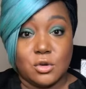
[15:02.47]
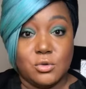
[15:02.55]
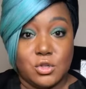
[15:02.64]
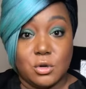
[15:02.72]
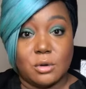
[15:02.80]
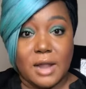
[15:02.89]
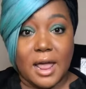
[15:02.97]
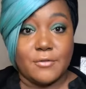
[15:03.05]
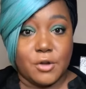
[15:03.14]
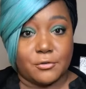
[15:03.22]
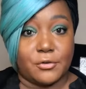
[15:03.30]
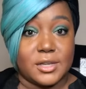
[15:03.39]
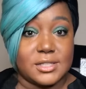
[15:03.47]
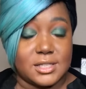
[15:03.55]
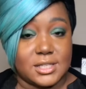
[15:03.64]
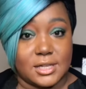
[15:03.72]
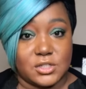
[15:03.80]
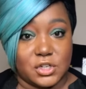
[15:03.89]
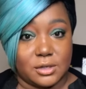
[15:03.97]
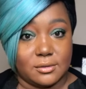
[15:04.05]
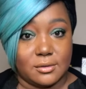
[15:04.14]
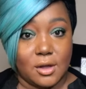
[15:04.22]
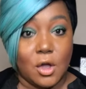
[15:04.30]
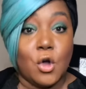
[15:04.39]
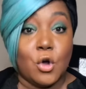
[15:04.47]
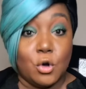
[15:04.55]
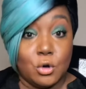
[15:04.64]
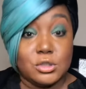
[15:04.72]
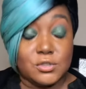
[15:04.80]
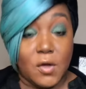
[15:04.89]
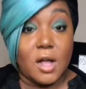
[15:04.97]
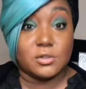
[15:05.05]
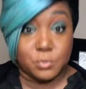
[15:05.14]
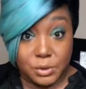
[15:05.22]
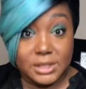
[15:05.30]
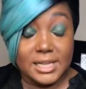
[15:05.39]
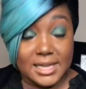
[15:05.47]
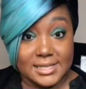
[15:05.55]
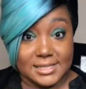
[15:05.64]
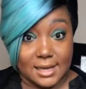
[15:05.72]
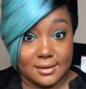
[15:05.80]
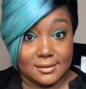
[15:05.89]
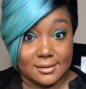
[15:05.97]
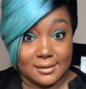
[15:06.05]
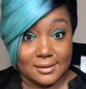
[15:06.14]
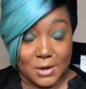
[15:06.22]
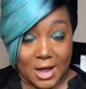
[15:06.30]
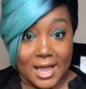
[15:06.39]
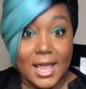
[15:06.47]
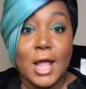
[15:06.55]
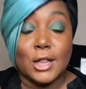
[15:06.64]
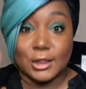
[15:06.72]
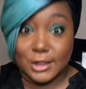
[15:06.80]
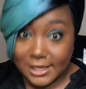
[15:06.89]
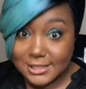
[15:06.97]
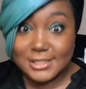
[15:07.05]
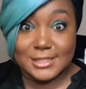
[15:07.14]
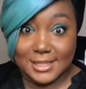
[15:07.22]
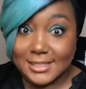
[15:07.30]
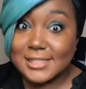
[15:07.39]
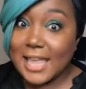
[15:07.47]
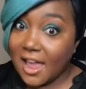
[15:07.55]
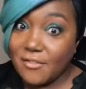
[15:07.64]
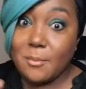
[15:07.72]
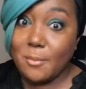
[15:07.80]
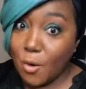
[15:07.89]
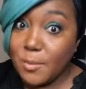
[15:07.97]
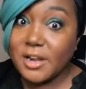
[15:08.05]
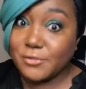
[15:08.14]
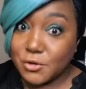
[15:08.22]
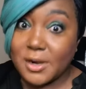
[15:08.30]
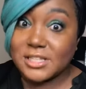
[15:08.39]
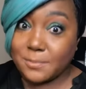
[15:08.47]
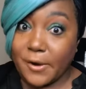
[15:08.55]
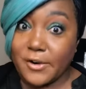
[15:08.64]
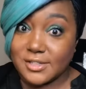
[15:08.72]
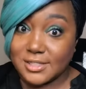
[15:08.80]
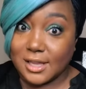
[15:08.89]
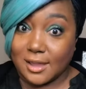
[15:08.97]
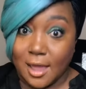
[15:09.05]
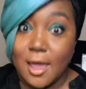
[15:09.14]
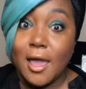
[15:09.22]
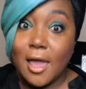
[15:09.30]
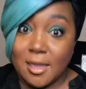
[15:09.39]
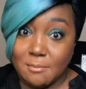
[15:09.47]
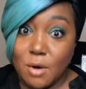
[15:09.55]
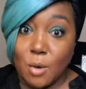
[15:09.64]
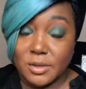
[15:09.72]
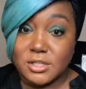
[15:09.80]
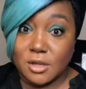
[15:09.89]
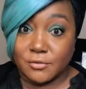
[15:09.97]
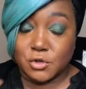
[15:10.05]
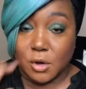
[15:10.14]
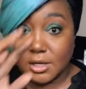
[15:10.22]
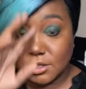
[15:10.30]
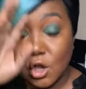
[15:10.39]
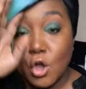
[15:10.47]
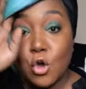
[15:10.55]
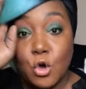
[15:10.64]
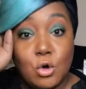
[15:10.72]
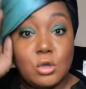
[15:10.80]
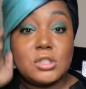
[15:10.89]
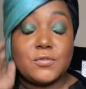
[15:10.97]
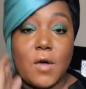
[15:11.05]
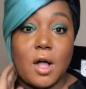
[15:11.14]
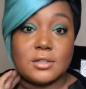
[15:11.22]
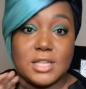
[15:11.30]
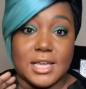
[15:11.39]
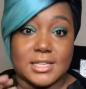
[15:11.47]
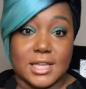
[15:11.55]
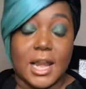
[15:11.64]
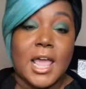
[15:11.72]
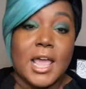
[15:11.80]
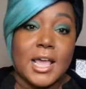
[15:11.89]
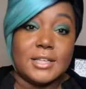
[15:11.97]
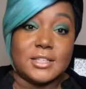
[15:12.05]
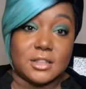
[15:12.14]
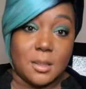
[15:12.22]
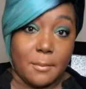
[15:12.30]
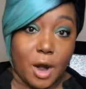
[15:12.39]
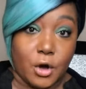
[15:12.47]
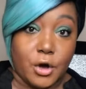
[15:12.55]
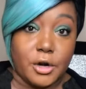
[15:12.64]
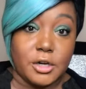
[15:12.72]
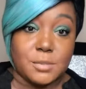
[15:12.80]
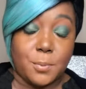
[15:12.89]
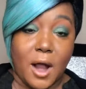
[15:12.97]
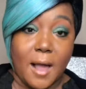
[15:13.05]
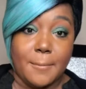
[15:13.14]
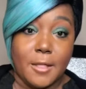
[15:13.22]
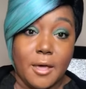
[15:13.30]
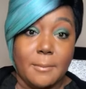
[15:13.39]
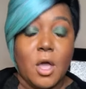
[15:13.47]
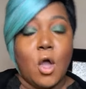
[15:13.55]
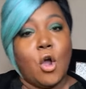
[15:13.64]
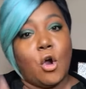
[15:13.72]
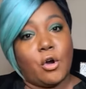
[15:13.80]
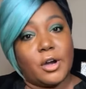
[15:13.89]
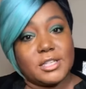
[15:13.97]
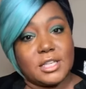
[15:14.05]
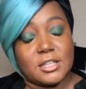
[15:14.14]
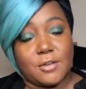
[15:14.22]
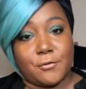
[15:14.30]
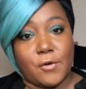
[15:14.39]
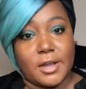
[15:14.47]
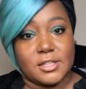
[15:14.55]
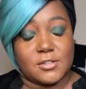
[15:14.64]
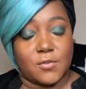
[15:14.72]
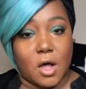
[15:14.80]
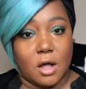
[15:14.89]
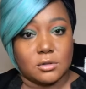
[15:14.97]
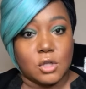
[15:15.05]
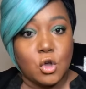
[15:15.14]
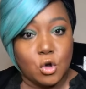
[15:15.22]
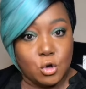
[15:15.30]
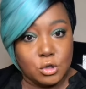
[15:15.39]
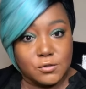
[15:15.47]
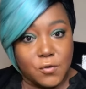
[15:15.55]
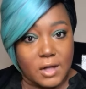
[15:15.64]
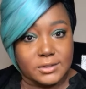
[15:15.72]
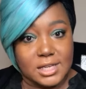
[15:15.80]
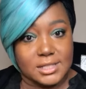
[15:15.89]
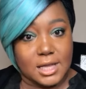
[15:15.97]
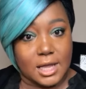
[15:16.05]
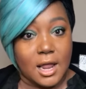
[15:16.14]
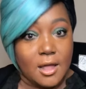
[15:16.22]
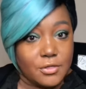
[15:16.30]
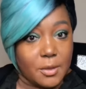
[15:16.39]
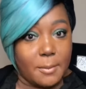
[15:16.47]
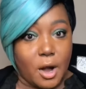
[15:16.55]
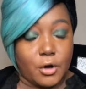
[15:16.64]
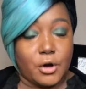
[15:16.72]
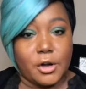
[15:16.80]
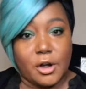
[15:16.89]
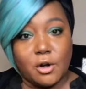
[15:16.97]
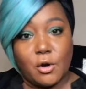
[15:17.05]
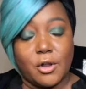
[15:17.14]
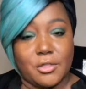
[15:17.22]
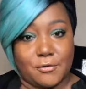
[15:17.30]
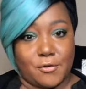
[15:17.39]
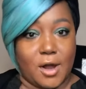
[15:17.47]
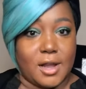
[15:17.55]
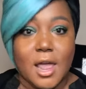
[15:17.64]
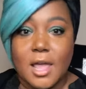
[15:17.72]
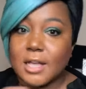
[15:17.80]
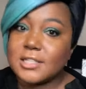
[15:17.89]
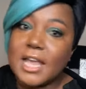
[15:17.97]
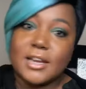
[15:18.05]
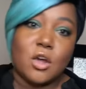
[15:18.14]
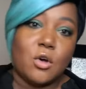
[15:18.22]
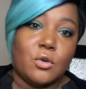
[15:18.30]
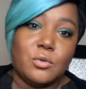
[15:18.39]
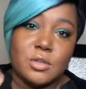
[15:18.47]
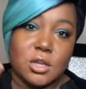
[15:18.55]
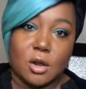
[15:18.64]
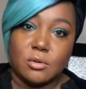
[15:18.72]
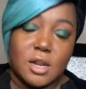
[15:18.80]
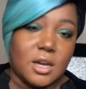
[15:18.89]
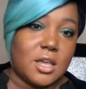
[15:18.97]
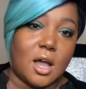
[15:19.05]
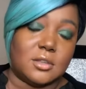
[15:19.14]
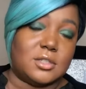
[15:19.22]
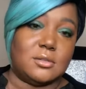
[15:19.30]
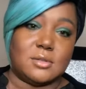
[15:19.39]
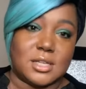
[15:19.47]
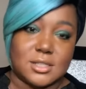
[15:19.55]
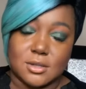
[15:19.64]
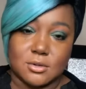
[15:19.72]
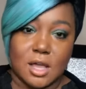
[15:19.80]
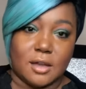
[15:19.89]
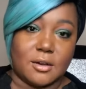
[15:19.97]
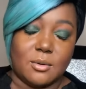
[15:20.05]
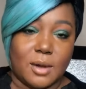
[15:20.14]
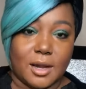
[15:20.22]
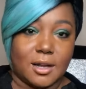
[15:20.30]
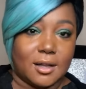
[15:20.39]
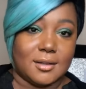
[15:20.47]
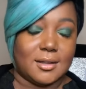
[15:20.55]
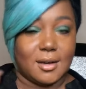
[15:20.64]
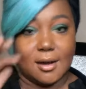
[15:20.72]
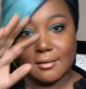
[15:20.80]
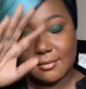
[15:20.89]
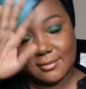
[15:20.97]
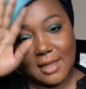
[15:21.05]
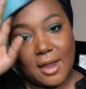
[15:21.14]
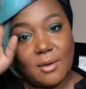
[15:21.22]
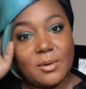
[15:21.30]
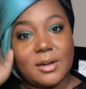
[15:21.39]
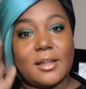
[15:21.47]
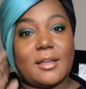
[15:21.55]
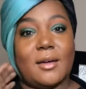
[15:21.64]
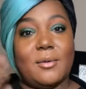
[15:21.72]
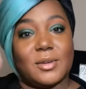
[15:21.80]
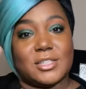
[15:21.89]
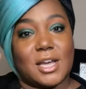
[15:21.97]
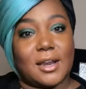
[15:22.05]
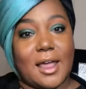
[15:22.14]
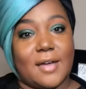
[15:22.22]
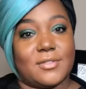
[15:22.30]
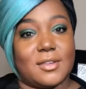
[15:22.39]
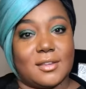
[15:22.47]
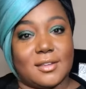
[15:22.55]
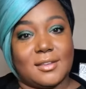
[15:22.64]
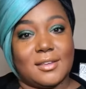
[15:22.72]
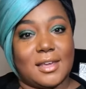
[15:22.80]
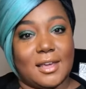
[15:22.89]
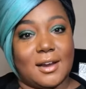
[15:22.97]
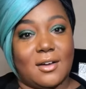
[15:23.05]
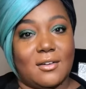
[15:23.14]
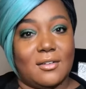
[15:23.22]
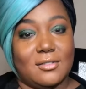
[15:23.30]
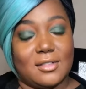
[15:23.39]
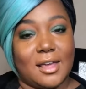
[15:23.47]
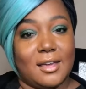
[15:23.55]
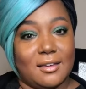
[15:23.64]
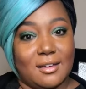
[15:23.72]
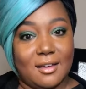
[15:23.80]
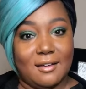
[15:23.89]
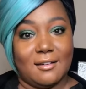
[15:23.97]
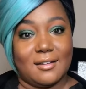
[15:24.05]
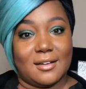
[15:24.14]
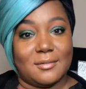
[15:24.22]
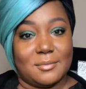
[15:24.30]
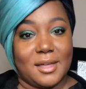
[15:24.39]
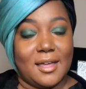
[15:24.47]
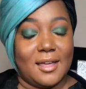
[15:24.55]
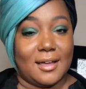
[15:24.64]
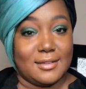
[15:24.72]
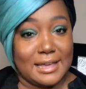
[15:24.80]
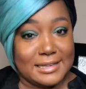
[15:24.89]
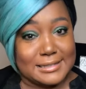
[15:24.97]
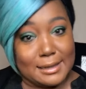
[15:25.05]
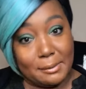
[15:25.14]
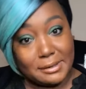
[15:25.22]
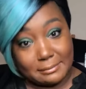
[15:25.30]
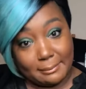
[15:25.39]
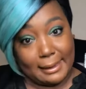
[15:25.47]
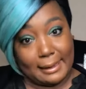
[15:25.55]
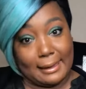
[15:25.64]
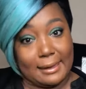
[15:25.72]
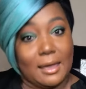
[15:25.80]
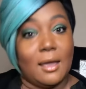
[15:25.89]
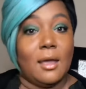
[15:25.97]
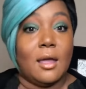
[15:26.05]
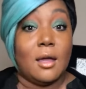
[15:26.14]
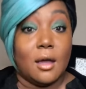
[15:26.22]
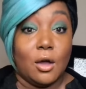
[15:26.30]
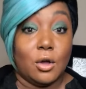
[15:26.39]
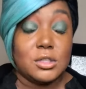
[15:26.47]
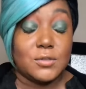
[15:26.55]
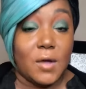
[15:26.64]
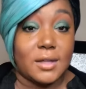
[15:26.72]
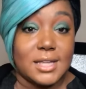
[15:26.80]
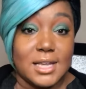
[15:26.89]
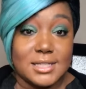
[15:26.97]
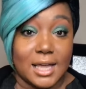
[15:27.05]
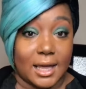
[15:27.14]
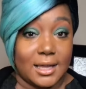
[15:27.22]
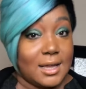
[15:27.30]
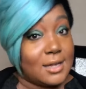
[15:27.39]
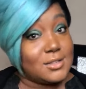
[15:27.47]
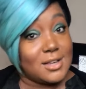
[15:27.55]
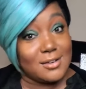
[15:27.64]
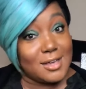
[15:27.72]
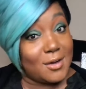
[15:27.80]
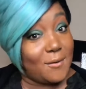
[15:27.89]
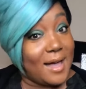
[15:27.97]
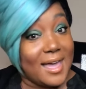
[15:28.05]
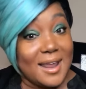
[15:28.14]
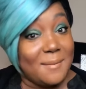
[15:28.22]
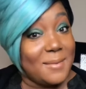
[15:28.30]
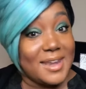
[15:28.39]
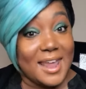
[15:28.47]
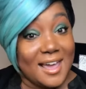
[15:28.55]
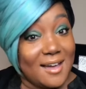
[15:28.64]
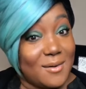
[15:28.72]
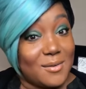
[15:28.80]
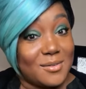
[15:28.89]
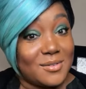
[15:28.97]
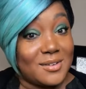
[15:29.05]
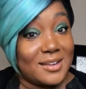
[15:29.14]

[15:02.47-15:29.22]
you, you don't have your friend's attention? Whose fault really is it? Okay? Let's let's have a moment of transparency, a moment of trust. Whose fault is it? Is it the marketer's problem or is it the friend's fault? Whose fault is it? The marketer or the friend? Because I know, you know, none of y'all do this, so y'all don't want to, you know, I don't want to, I don't want y'all to have to get all like, oh, yes, it was me. Whose fault is it? Don't get quiet on me now.